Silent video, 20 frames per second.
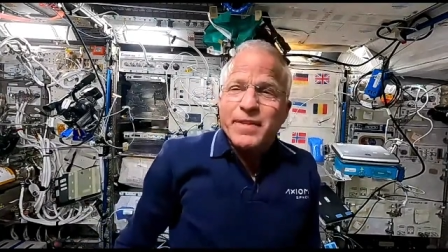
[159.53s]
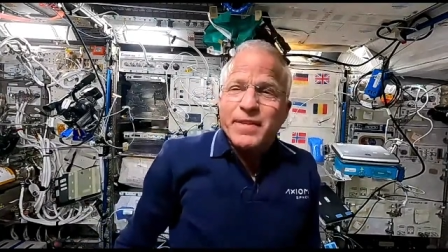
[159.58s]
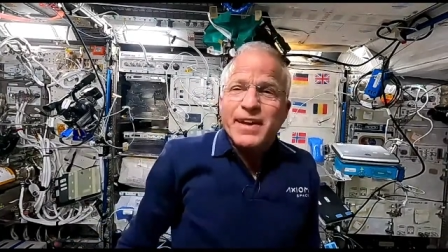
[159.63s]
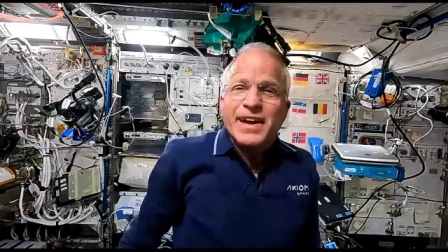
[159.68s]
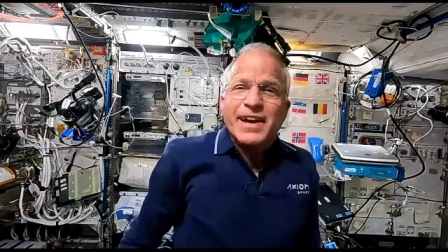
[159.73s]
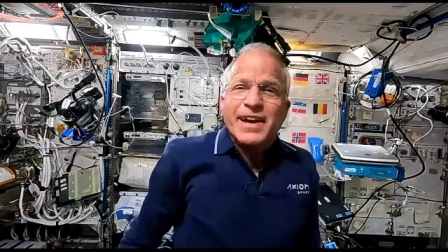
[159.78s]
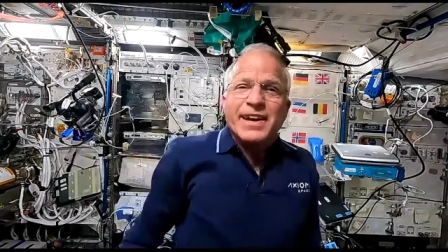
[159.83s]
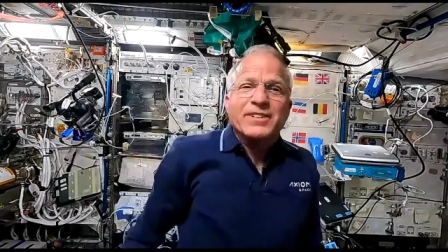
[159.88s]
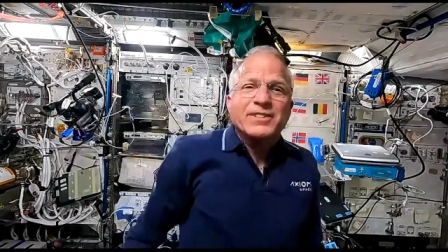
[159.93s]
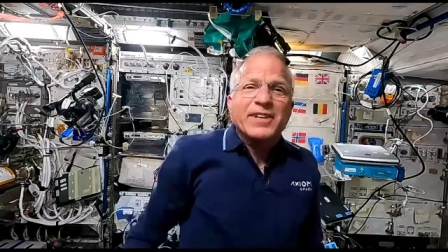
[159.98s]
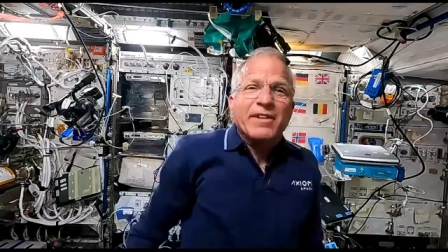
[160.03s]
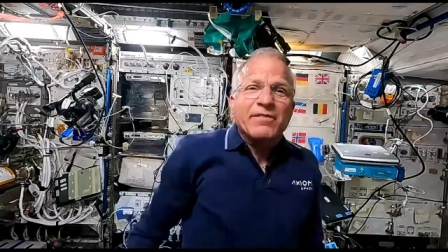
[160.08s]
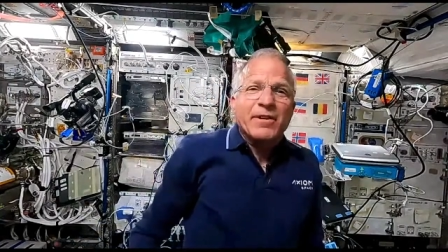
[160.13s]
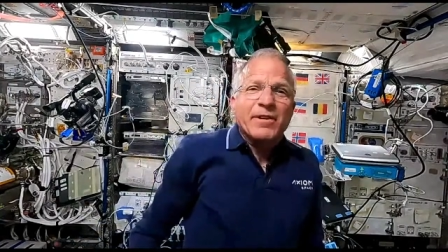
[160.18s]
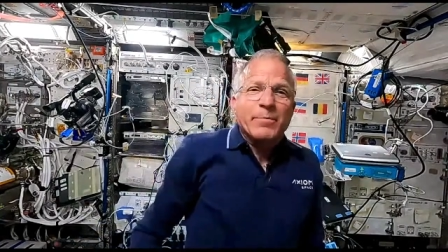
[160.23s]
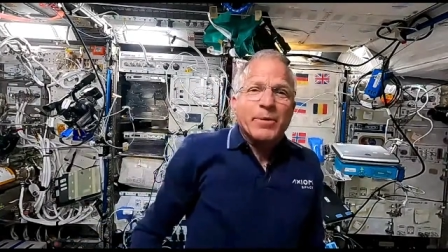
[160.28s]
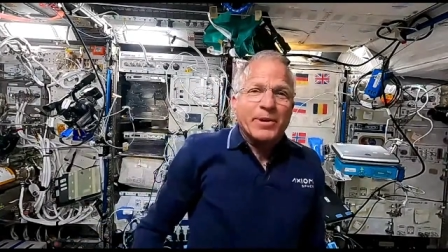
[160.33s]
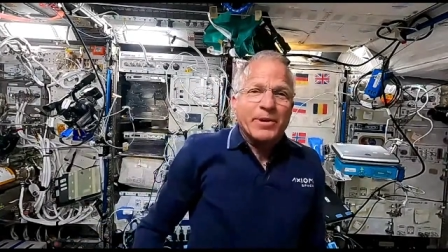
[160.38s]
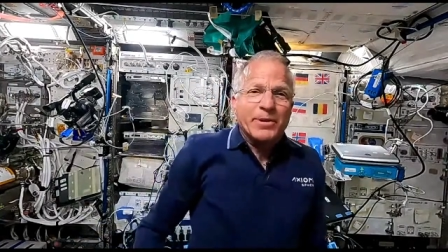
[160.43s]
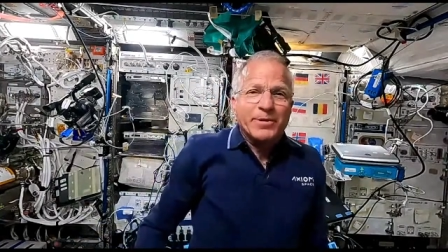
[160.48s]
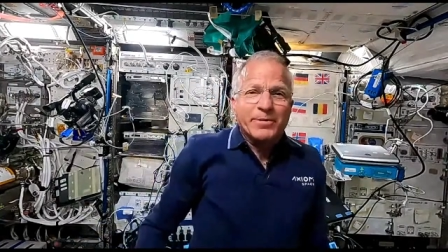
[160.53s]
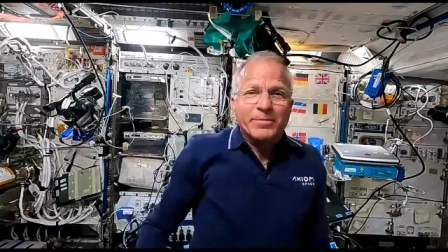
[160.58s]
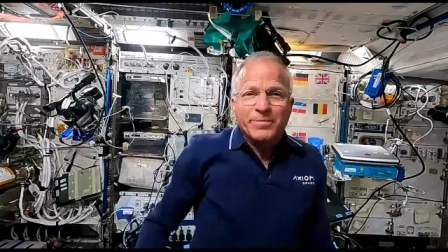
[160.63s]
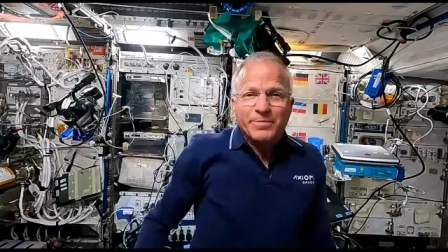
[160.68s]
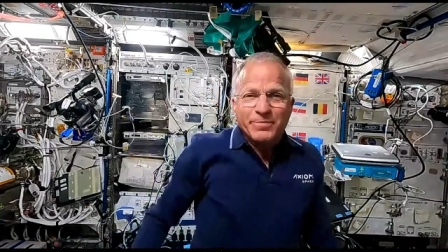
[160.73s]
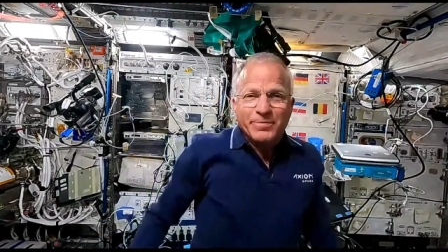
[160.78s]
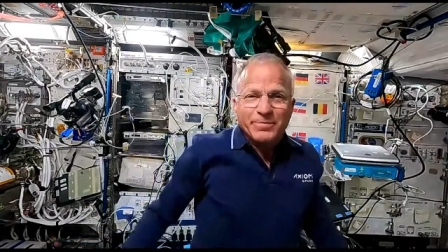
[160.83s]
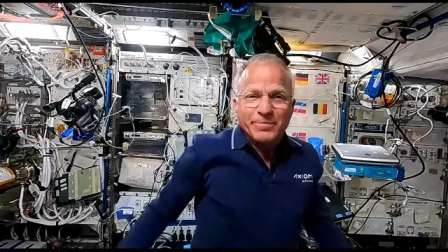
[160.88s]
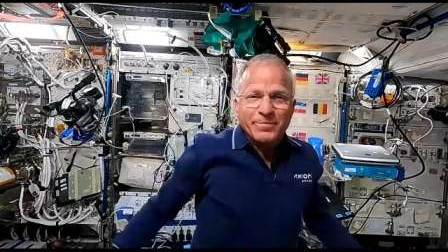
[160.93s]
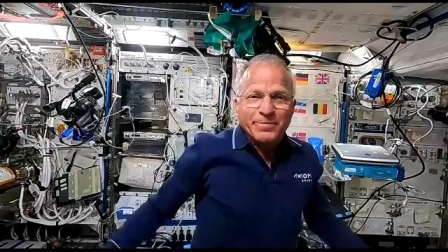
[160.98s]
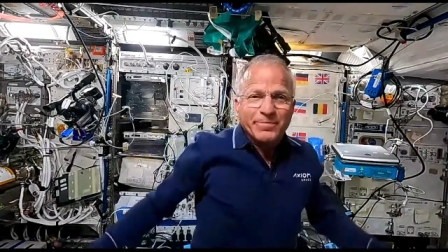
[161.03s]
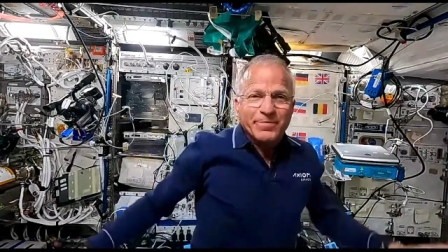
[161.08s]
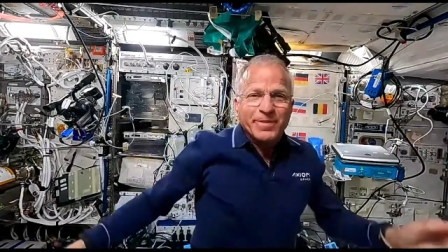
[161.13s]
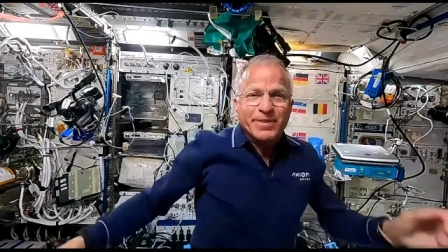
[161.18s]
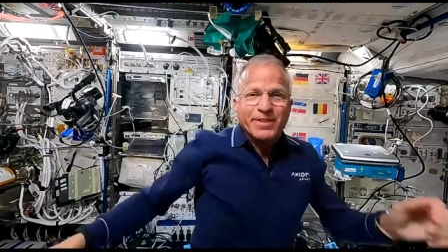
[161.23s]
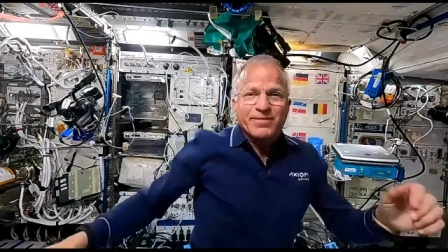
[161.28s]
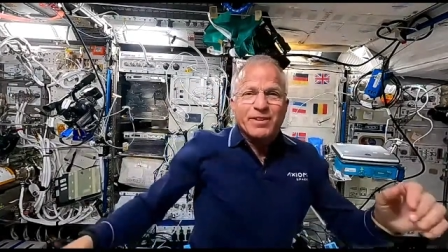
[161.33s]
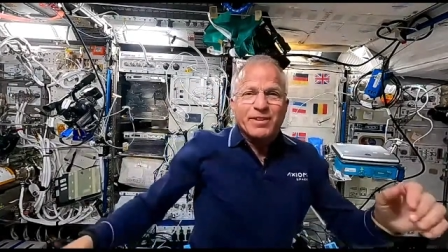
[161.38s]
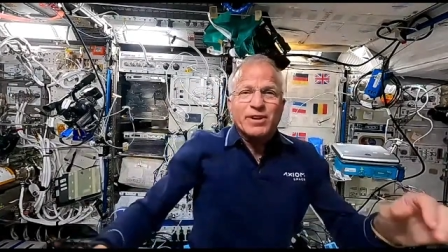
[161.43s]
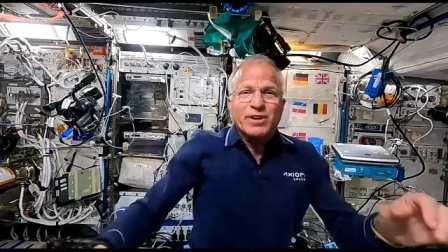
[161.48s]
uh, just having a ball.
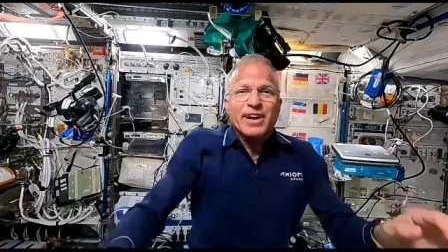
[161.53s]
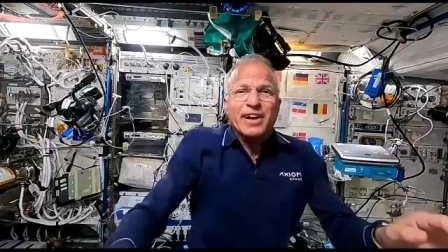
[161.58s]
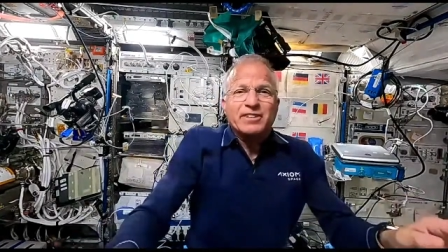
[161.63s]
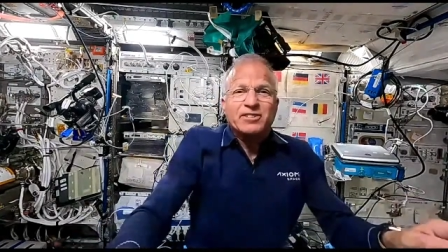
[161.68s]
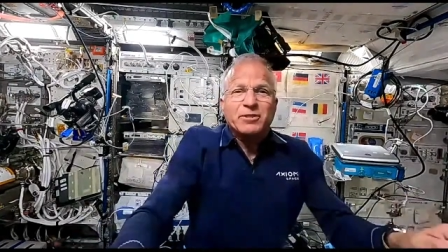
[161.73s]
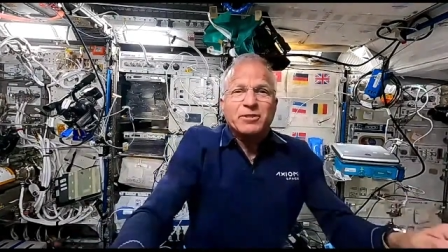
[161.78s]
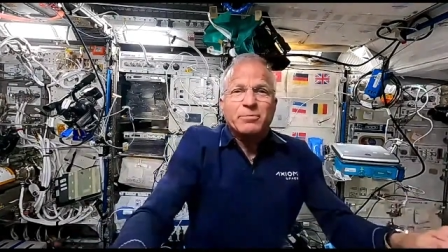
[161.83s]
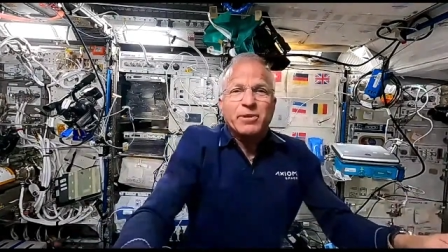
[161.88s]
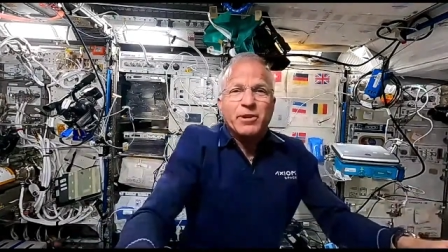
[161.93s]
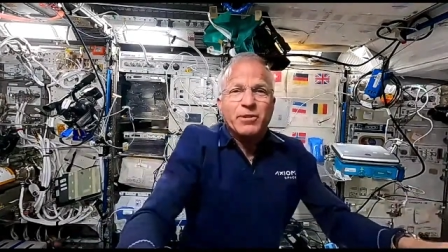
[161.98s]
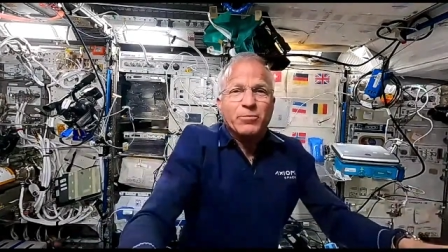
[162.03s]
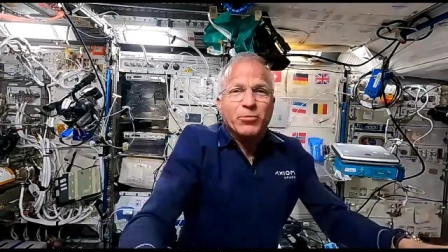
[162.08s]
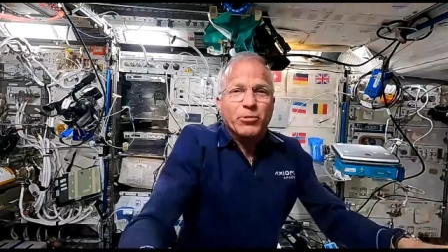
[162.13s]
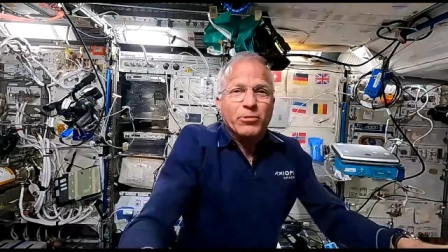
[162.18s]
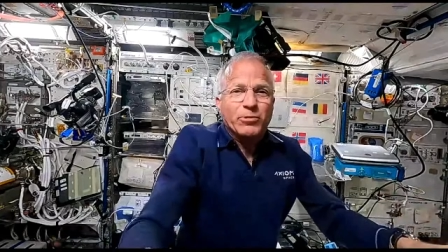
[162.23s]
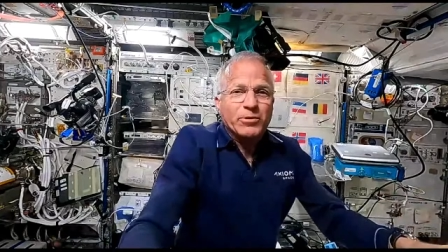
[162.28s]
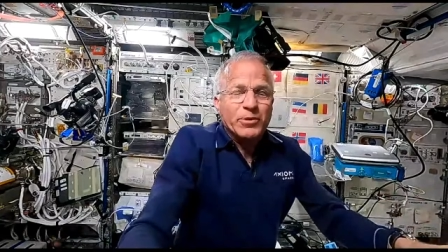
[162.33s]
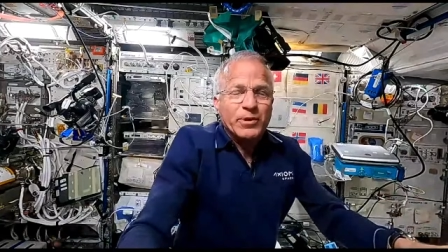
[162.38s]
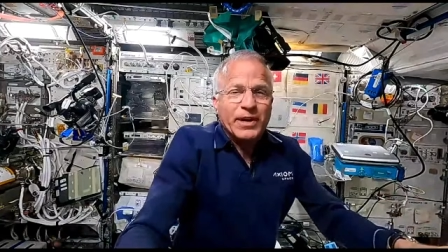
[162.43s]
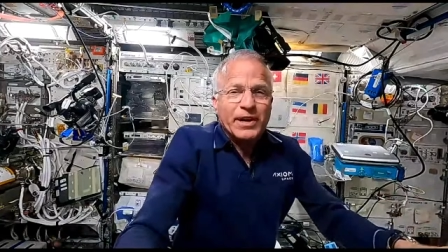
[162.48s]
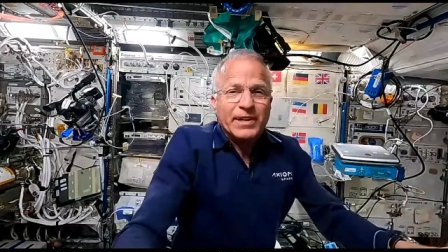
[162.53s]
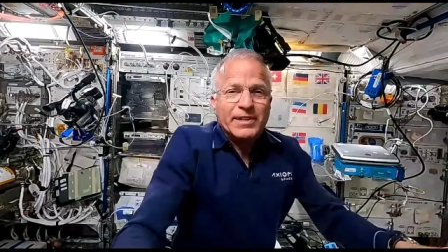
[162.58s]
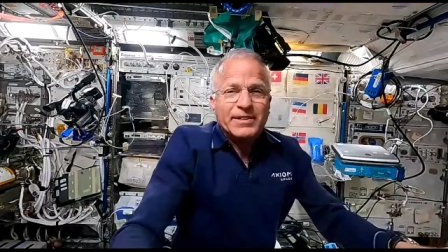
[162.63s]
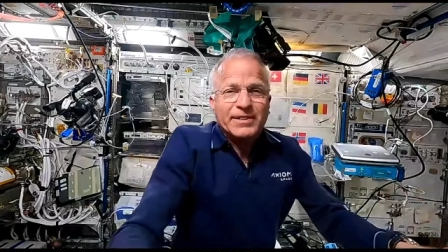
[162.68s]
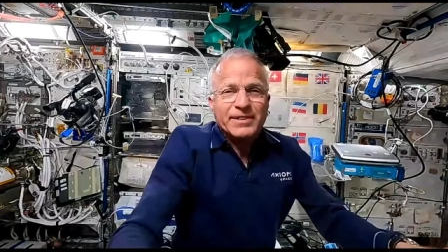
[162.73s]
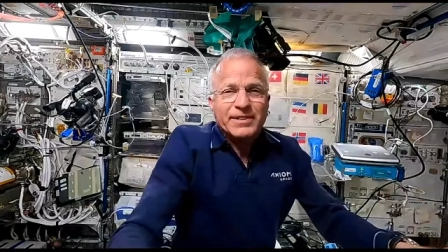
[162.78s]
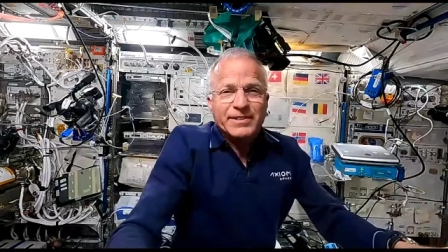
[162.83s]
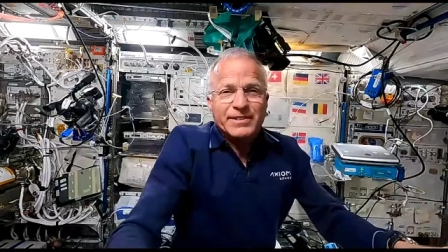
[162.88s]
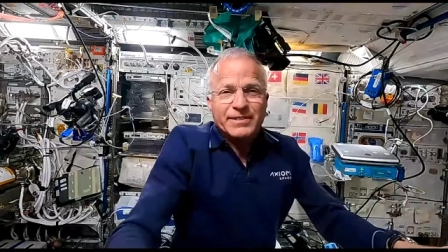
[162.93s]
Very nice to be on board with you guys.